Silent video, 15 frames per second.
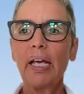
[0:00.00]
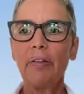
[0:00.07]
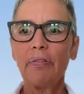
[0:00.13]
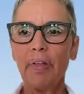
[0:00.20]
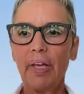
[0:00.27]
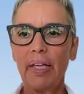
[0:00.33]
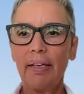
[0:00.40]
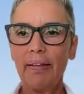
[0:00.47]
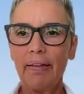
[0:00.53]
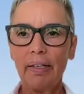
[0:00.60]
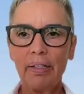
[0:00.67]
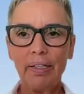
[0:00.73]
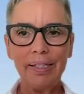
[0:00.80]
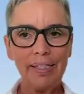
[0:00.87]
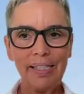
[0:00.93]
that
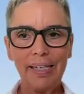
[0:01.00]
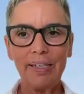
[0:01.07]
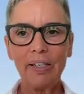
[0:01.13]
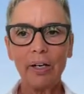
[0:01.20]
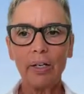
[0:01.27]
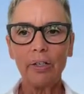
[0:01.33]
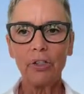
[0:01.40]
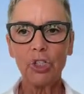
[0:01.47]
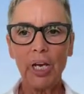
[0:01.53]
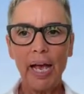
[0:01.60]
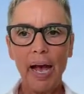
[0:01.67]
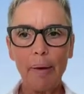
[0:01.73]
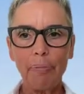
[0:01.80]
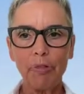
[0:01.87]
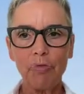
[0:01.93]
there is a large
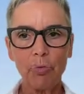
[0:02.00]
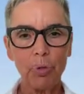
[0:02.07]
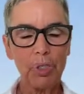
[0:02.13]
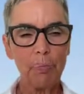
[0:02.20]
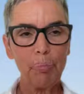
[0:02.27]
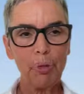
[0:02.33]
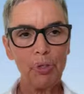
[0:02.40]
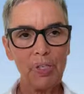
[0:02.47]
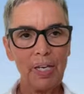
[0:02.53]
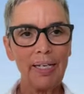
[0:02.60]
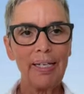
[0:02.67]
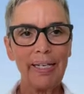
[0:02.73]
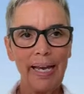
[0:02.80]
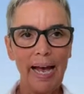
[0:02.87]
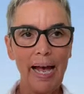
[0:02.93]
gap, a
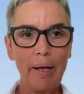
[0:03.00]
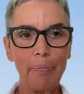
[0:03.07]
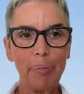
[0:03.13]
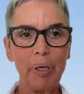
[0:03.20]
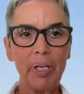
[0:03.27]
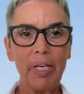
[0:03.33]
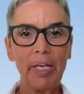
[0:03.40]
40% gap